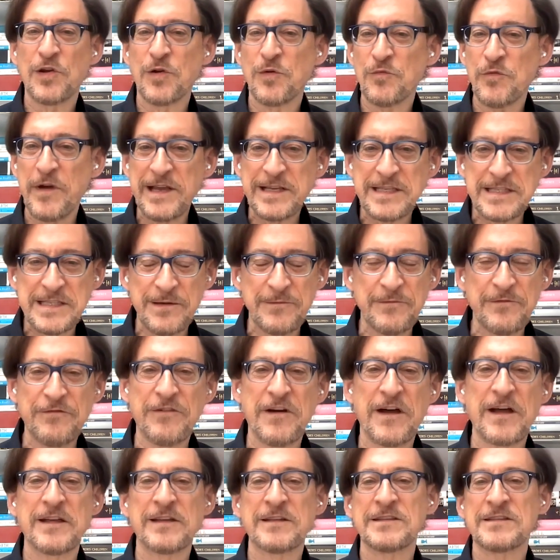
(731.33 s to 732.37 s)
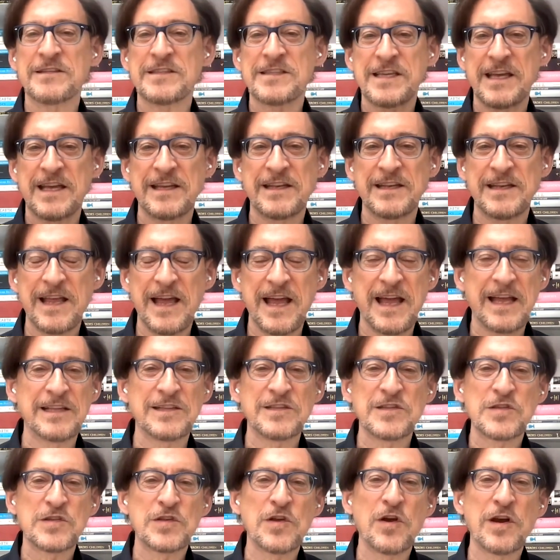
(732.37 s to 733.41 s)
raised some funds and and
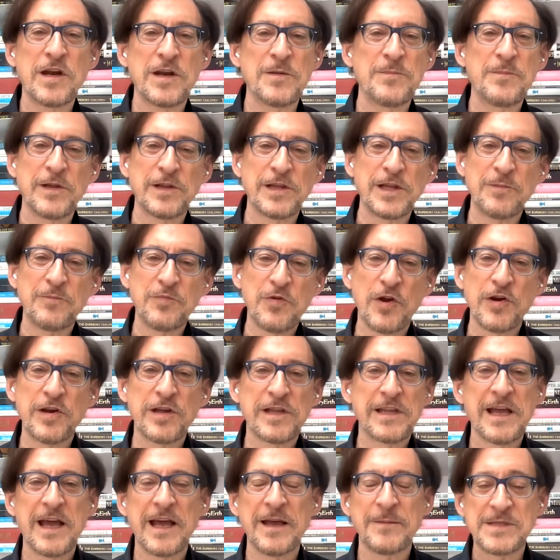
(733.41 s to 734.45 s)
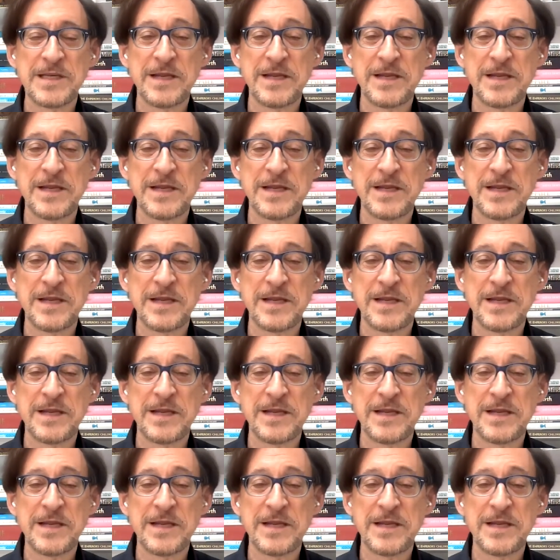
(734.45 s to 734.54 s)
started building prototypes.